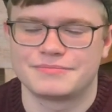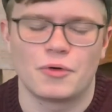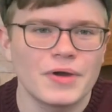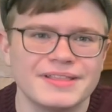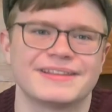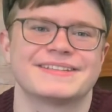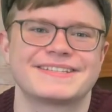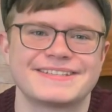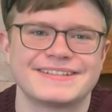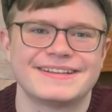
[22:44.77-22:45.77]

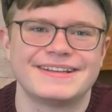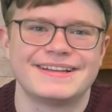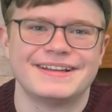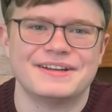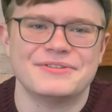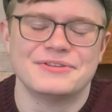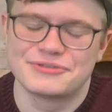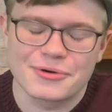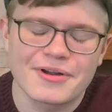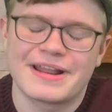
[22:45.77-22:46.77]
pointless, The
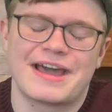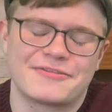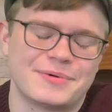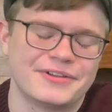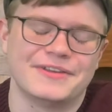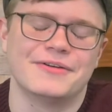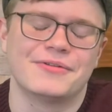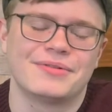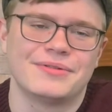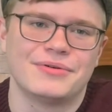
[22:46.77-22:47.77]
Door on Half-Bald
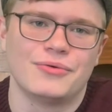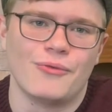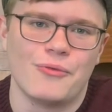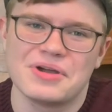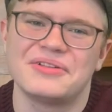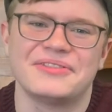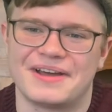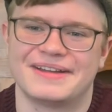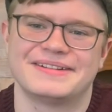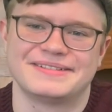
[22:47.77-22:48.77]
Hill will
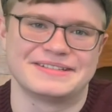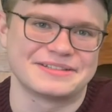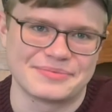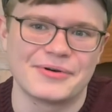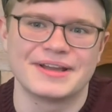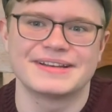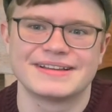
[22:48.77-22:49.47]
not disappoint.